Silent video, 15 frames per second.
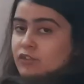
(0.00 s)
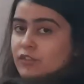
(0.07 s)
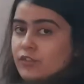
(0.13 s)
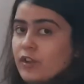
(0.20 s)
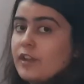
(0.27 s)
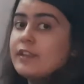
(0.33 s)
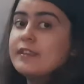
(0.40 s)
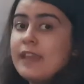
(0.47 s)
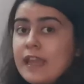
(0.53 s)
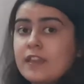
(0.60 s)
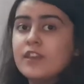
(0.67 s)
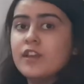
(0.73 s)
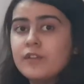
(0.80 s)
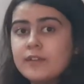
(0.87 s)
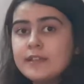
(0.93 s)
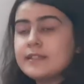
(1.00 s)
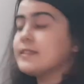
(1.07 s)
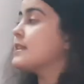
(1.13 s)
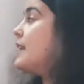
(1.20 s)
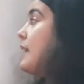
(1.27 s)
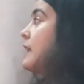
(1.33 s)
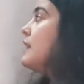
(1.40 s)
sorry, 10 units
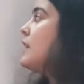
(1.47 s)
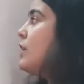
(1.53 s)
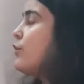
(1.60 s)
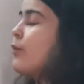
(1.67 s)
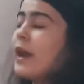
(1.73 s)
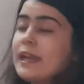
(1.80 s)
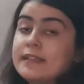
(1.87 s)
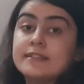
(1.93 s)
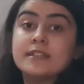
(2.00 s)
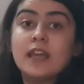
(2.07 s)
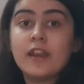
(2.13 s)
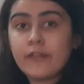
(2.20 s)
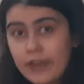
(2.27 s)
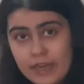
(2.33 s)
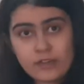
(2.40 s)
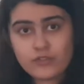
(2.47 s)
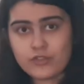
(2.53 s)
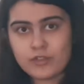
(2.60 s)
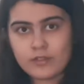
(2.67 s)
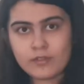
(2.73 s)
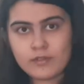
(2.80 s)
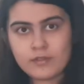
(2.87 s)
in the right
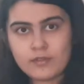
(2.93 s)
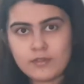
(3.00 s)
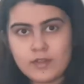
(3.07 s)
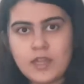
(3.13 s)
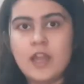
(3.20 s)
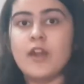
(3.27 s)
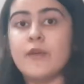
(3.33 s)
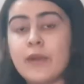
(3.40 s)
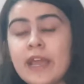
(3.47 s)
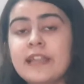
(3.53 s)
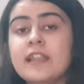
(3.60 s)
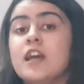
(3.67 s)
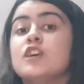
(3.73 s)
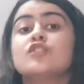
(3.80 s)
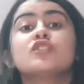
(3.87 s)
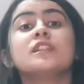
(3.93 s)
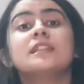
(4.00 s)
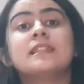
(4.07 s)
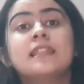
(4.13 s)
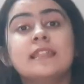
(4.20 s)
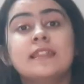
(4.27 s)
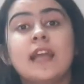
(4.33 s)
direction, right? So
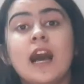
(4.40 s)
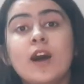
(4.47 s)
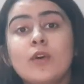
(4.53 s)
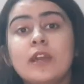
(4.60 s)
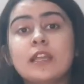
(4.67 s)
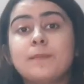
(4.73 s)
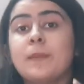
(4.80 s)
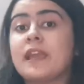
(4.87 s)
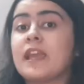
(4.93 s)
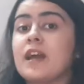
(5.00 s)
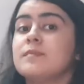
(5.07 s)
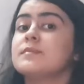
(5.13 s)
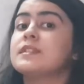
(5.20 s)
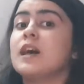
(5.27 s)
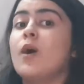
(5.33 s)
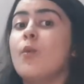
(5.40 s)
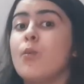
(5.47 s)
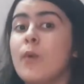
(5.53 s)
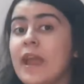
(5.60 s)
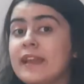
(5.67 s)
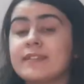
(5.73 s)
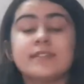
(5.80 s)
now it becomes a
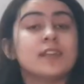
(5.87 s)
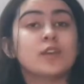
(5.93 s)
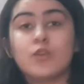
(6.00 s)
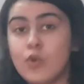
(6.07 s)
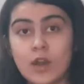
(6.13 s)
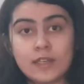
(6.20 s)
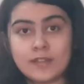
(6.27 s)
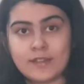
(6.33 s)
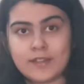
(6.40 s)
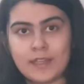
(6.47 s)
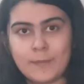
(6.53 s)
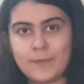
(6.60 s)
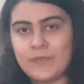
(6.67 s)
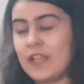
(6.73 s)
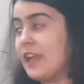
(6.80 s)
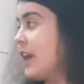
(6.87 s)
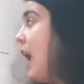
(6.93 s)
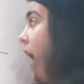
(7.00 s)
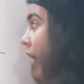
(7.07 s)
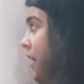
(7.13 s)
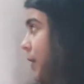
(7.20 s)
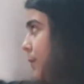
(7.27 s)
vector quantity. Like
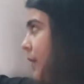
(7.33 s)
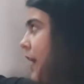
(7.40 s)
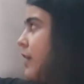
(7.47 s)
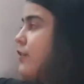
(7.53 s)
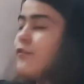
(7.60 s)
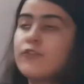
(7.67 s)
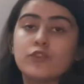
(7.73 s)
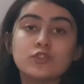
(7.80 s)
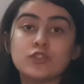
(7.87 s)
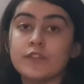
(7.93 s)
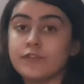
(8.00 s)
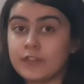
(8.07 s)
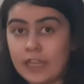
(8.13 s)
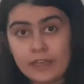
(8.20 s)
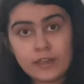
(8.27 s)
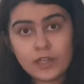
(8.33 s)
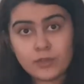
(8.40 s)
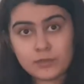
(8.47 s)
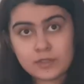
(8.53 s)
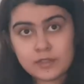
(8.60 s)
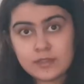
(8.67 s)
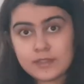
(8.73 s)
I applied a force of 10
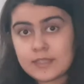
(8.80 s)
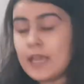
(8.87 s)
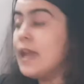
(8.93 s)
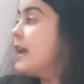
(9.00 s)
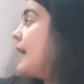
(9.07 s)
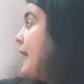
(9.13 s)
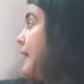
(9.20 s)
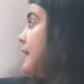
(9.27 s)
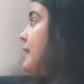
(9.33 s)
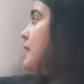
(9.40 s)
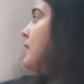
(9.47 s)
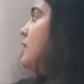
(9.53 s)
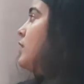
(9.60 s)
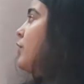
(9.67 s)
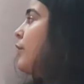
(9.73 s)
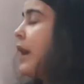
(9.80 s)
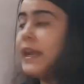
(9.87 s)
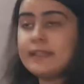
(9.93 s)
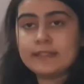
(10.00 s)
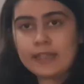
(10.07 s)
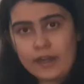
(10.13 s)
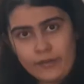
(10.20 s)
newtons in the right
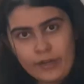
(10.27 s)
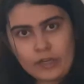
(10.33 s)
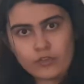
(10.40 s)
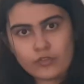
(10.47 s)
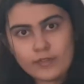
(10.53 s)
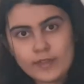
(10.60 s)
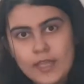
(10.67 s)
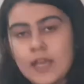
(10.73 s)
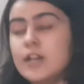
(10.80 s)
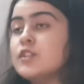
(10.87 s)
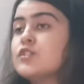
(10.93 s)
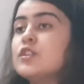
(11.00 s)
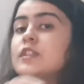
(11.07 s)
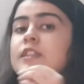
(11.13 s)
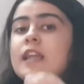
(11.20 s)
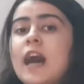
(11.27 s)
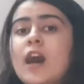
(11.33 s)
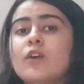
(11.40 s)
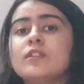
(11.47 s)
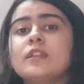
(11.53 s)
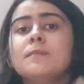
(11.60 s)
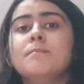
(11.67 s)
direction, so now
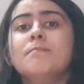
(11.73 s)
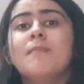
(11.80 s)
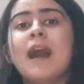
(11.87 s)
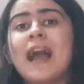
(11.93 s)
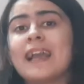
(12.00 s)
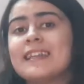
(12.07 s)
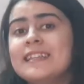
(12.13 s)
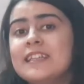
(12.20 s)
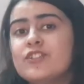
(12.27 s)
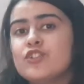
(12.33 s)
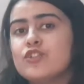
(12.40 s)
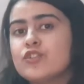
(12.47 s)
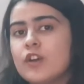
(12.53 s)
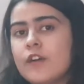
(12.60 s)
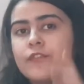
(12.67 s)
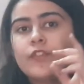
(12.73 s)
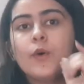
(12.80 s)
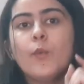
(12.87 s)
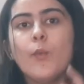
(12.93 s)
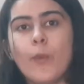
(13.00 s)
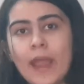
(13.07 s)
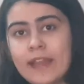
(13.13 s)
the magnitude of the
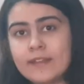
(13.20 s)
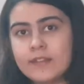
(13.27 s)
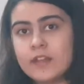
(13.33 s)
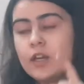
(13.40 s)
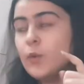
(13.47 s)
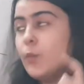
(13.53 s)
vector